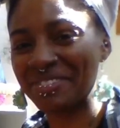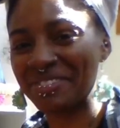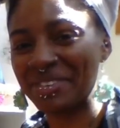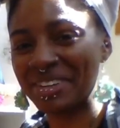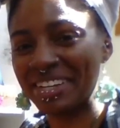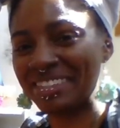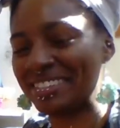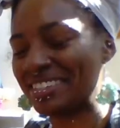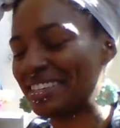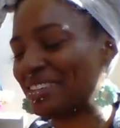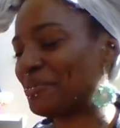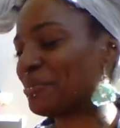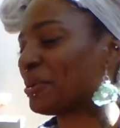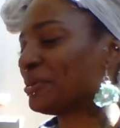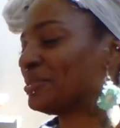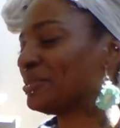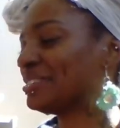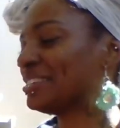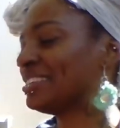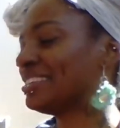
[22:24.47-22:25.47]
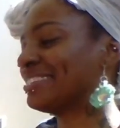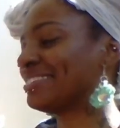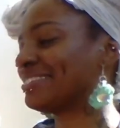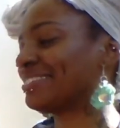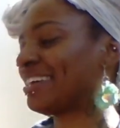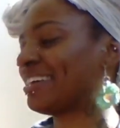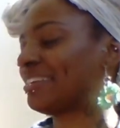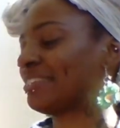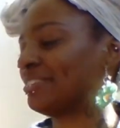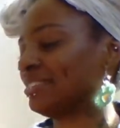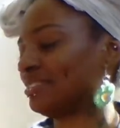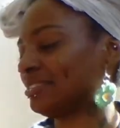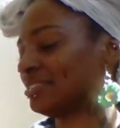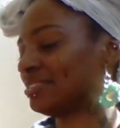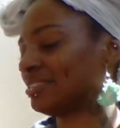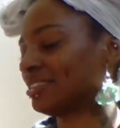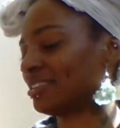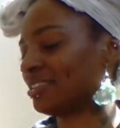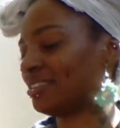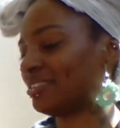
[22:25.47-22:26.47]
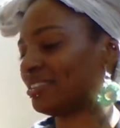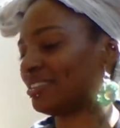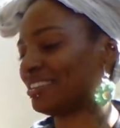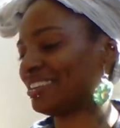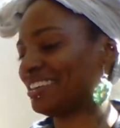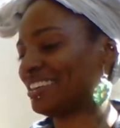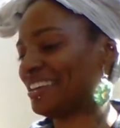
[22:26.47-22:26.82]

but it's in person. It's like, this is the color.